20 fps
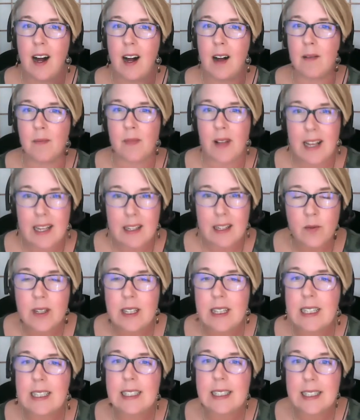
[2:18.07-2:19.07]
um, and
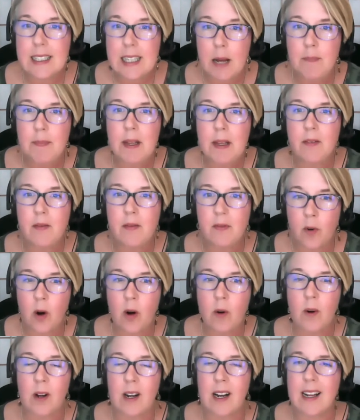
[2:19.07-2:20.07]
really stepping
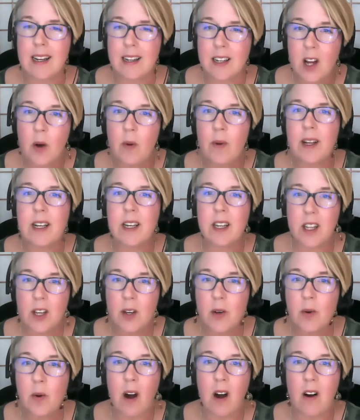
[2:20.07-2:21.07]
forward and knowing
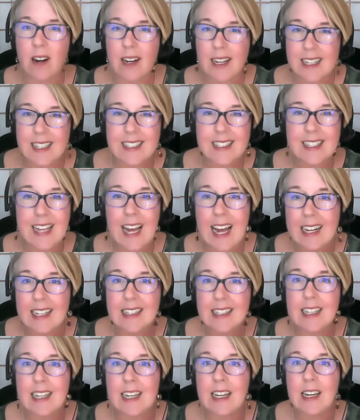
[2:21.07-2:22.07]
you are
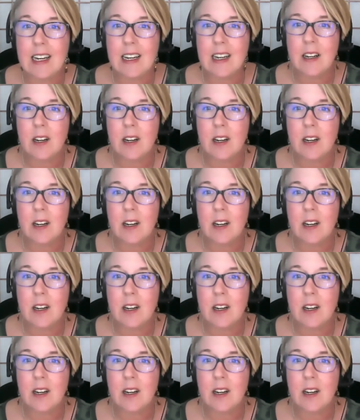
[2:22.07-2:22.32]
exactly